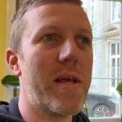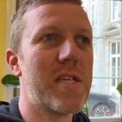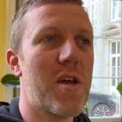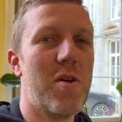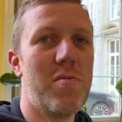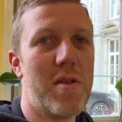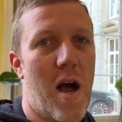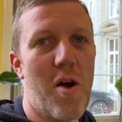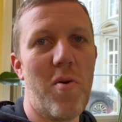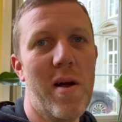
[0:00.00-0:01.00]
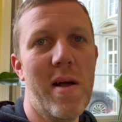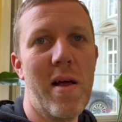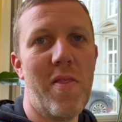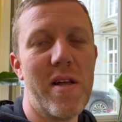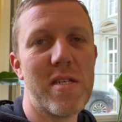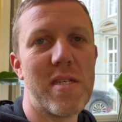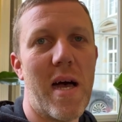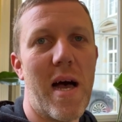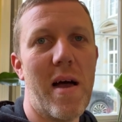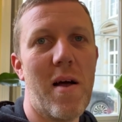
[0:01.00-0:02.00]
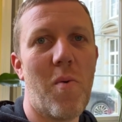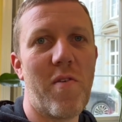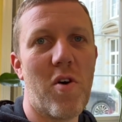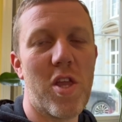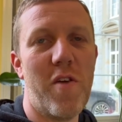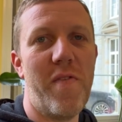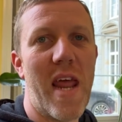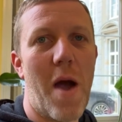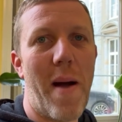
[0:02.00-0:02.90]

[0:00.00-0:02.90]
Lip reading: so you know that we've got a new video